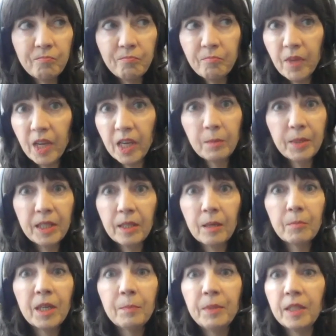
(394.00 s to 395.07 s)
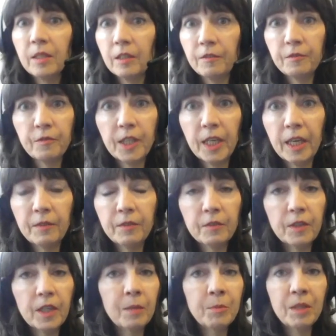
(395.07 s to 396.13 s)
maybe that might be enough to have you
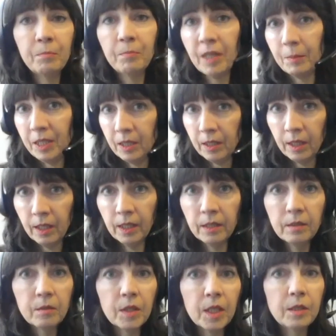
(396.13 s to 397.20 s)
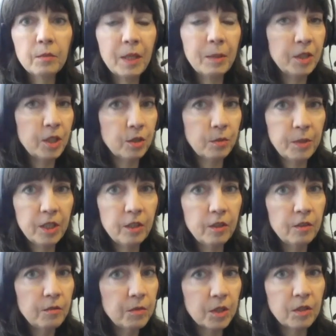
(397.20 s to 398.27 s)
vomit, maybe not, right? Maybe just
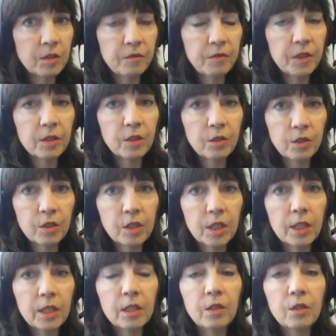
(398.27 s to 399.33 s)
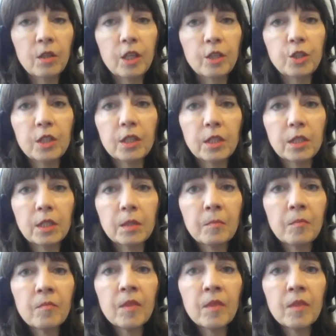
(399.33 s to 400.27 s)
feeling slightly nauseous.